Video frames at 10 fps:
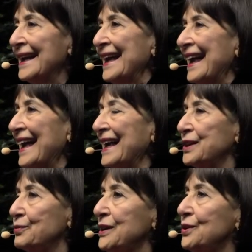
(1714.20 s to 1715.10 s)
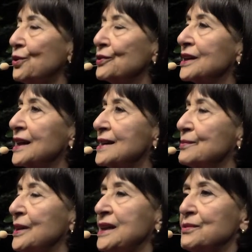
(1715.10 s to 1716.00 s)
And we know that
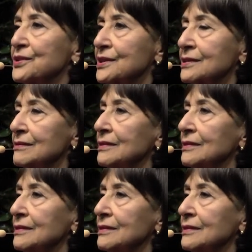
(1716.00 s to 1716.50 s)
when he was